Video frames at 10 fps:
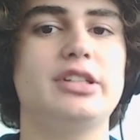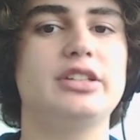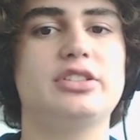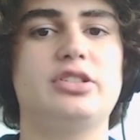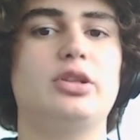
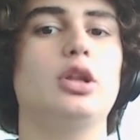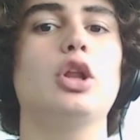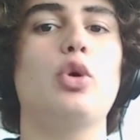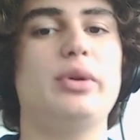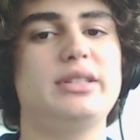it's the
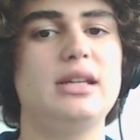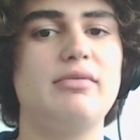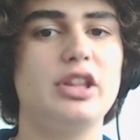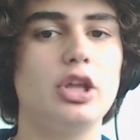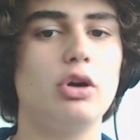lowest,
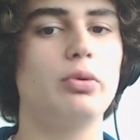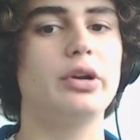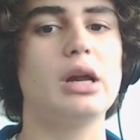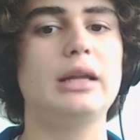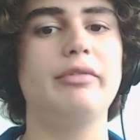even though we're
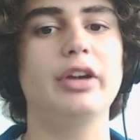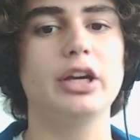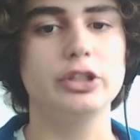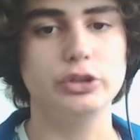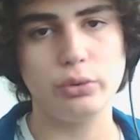not even
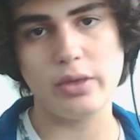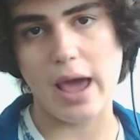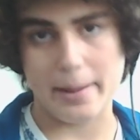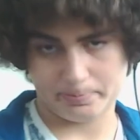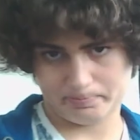gonna do
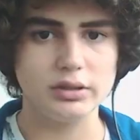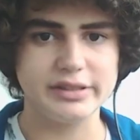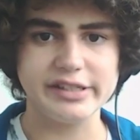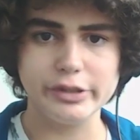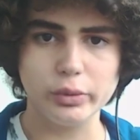that.
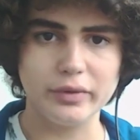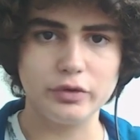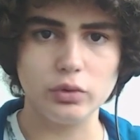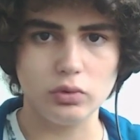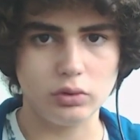Continue with
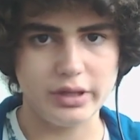Google,